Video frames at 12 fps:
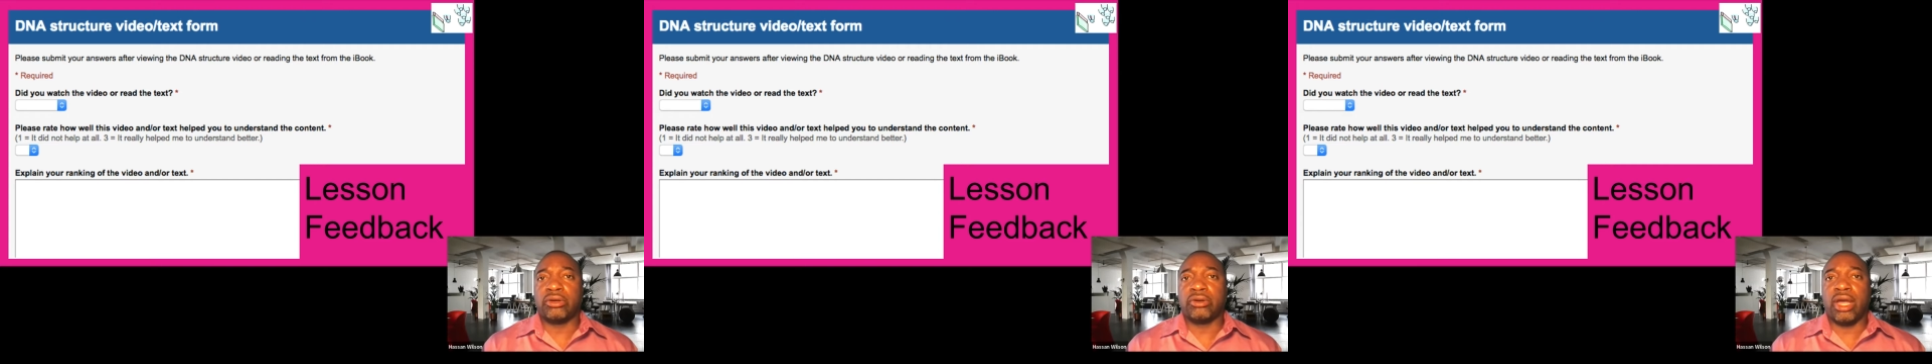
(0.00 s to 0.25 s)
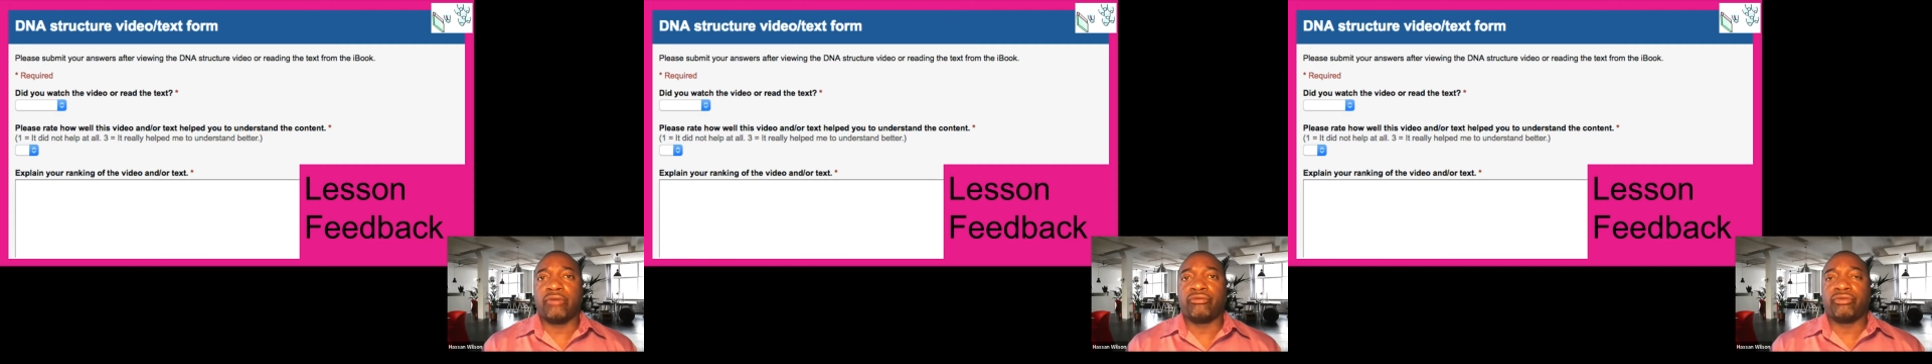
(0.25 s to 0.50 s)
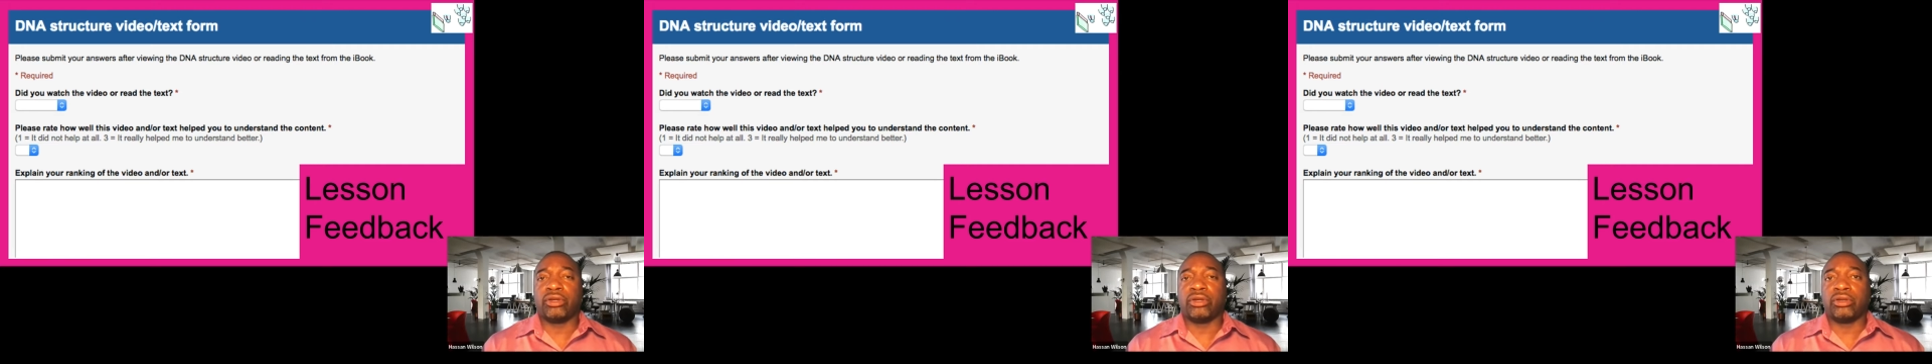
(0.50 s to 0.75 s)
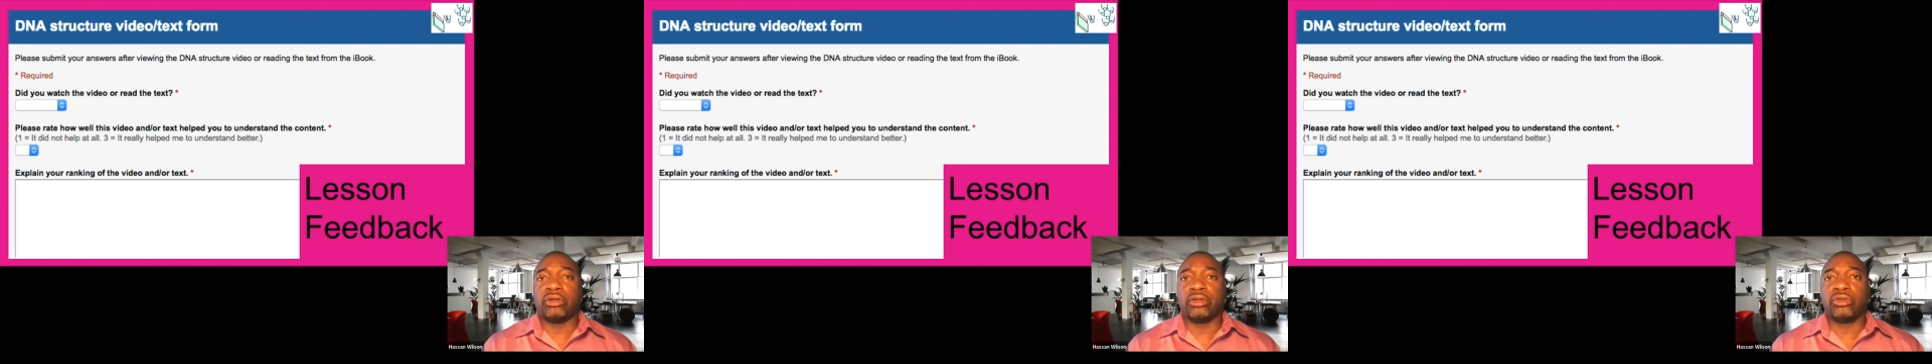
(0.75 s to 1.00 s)
have to
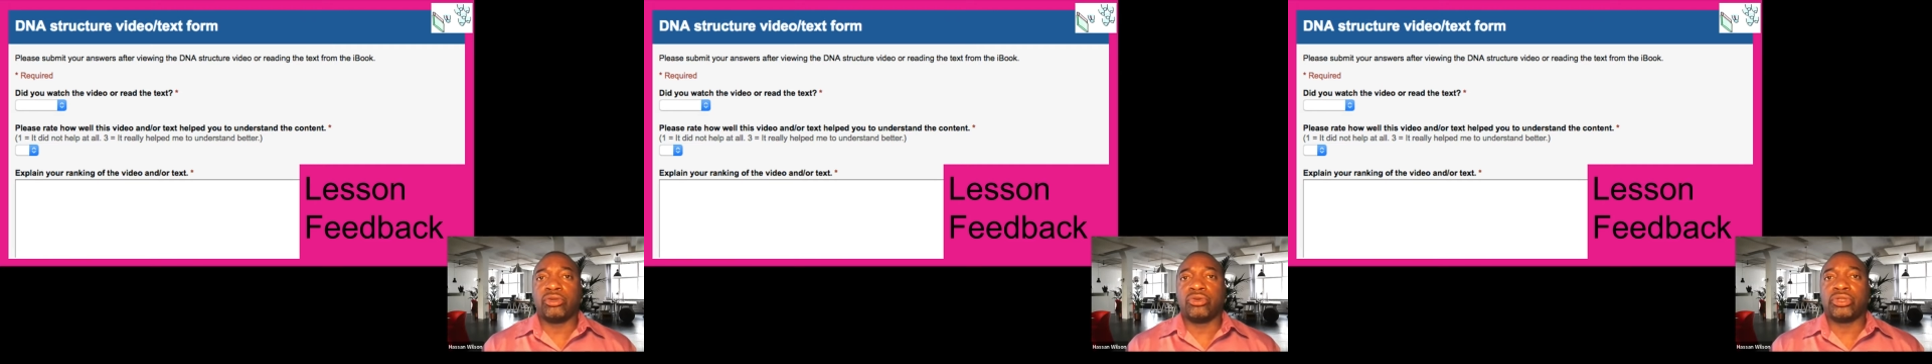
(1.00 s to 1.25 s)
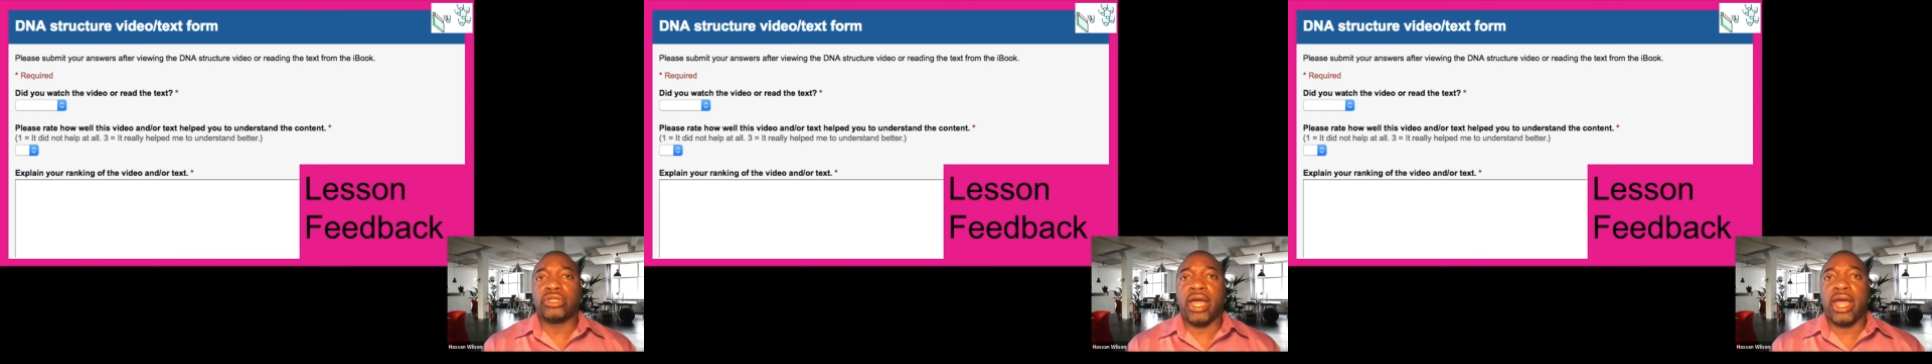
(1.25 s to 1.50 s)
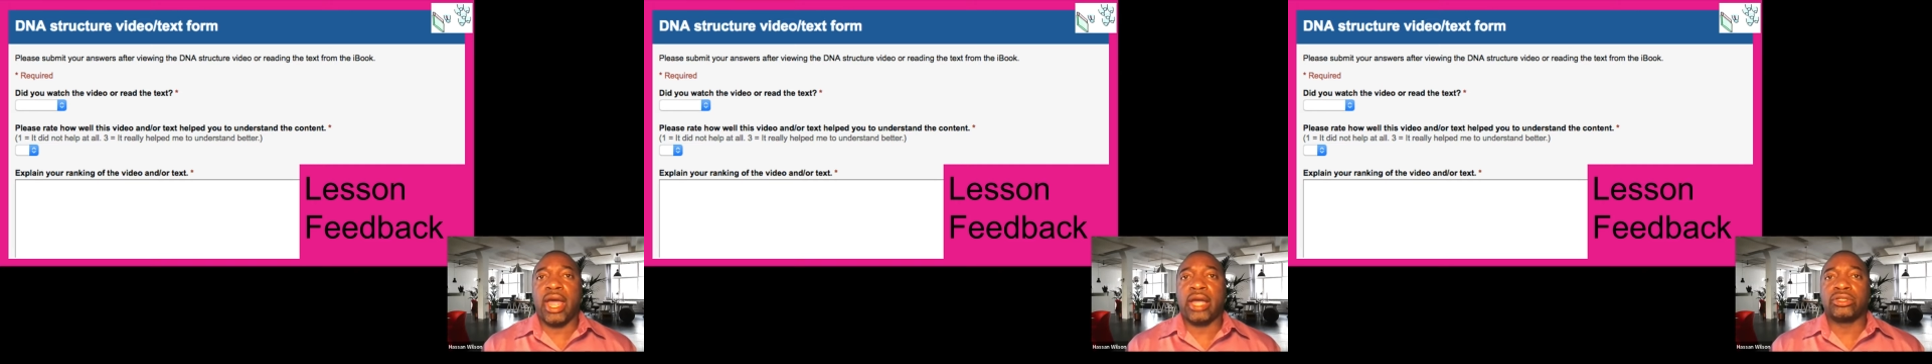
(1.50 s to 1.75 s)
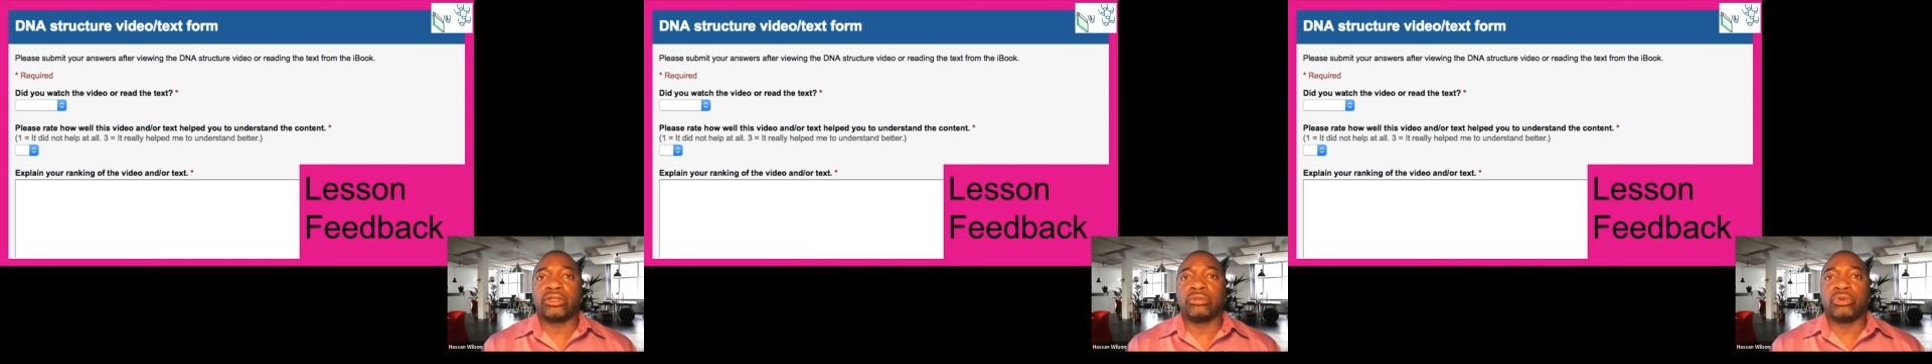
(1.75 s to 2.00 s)
use that
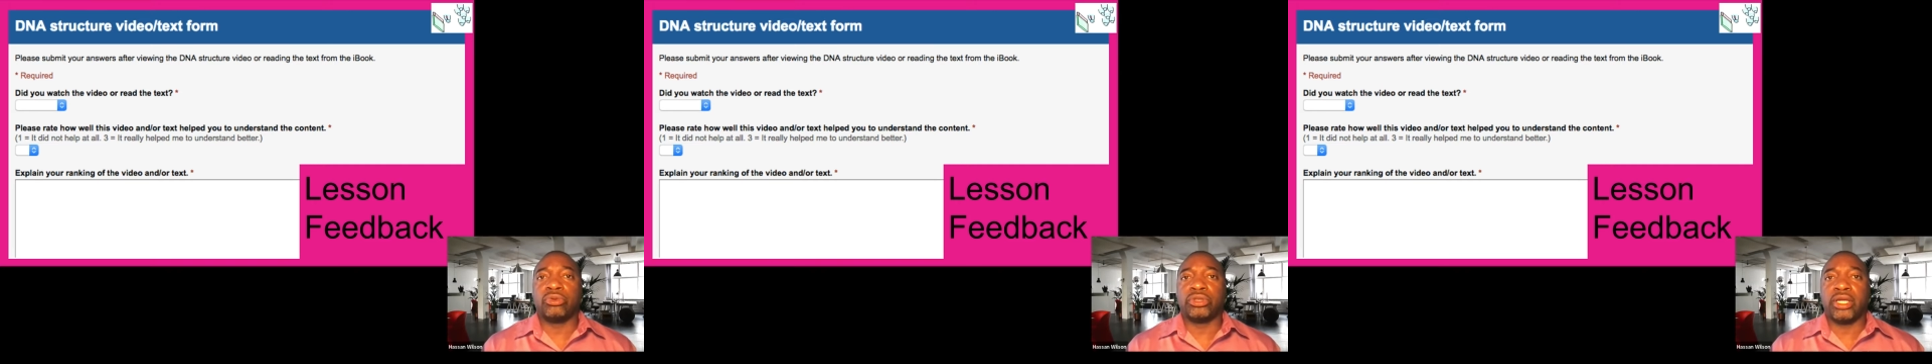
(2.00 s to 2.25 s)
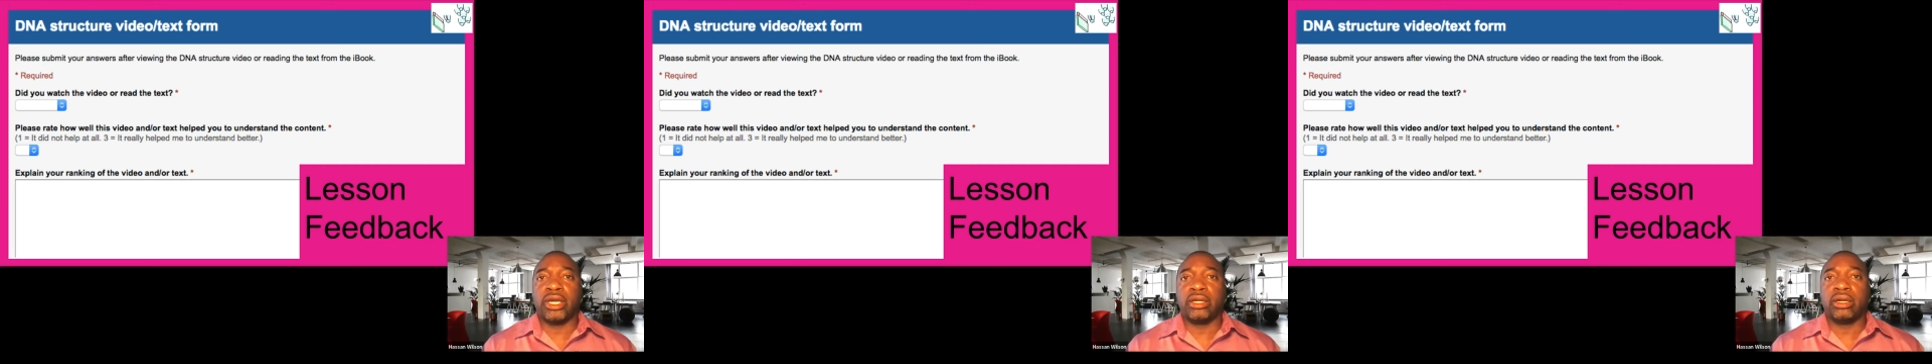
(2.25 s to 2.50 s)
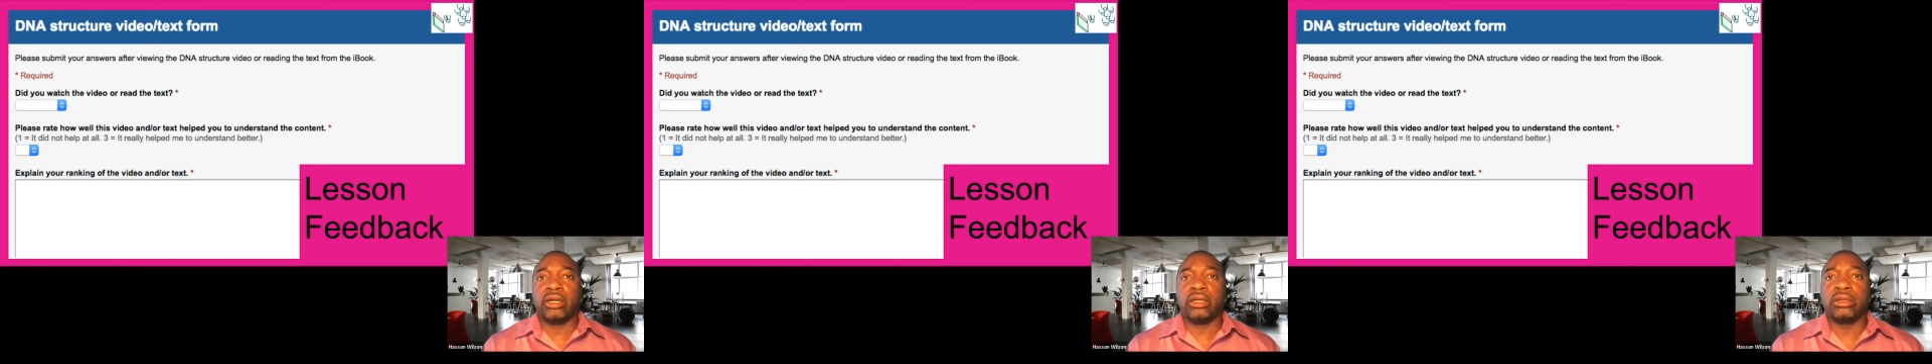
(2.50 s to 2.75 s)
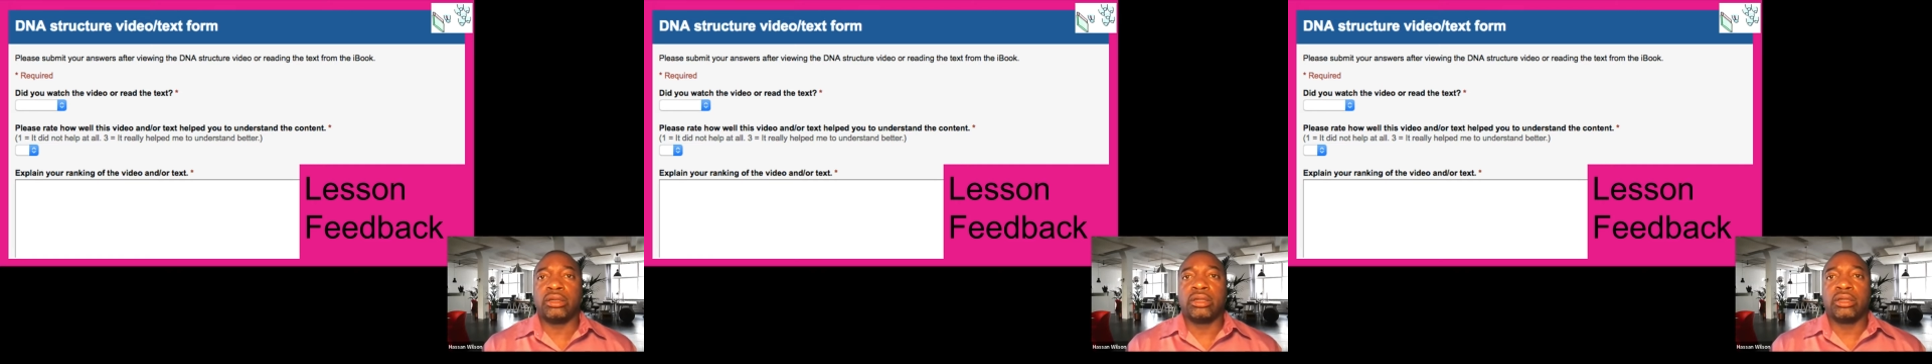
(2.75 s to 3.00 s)
actionable
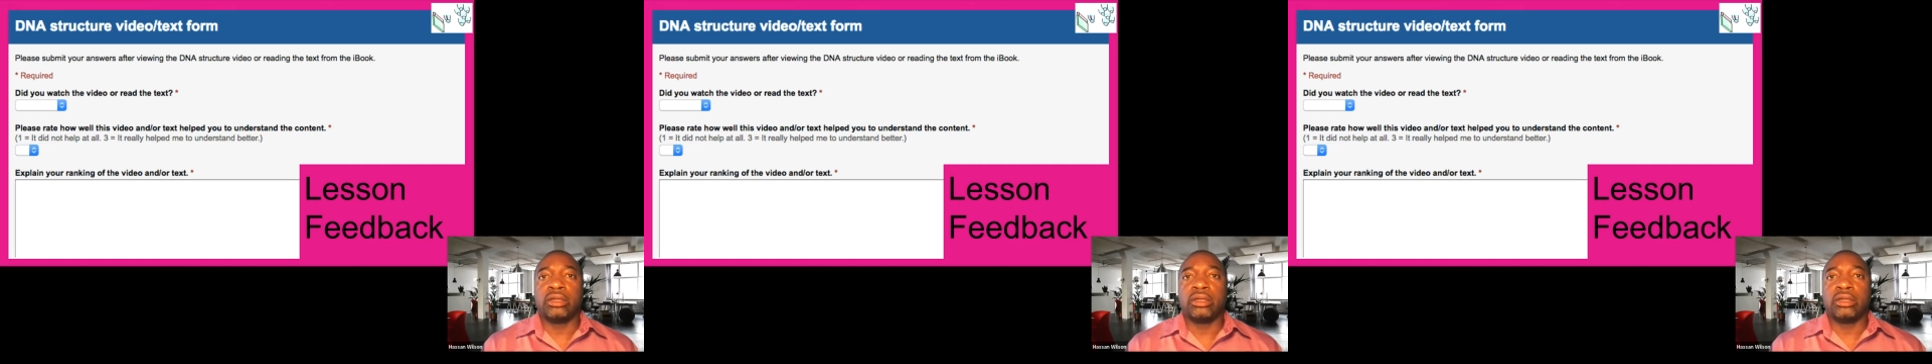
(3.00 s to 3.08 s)
data